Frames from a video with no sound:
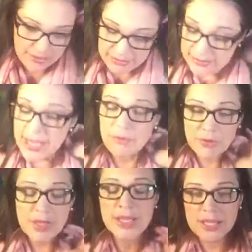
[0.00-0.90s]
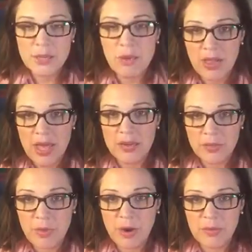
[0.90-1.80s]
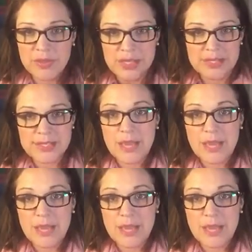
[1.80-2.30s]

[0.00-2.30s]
They really hit the ball out of the park with this.